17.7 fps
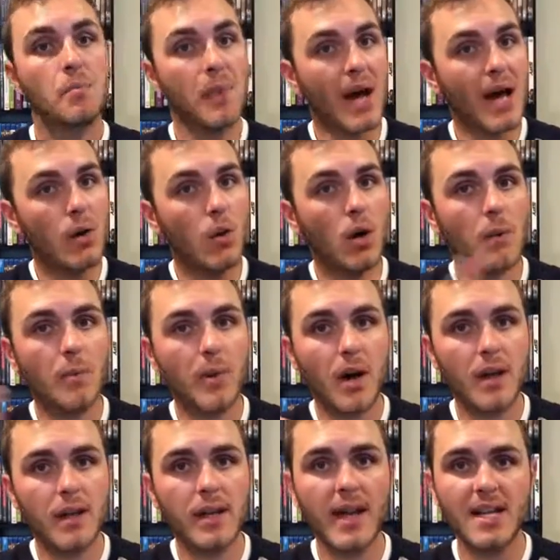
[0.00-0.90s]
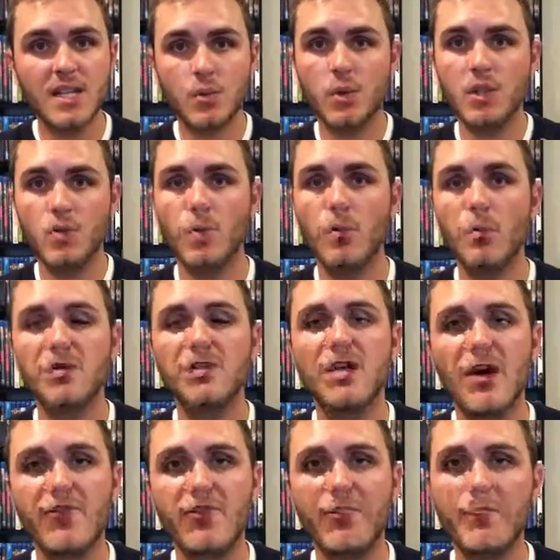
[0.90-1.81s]
Padawan podcast, which we will
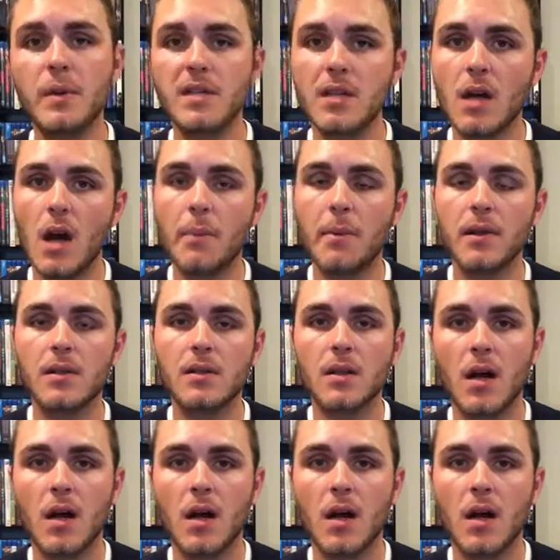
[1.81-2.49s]
definitely be topic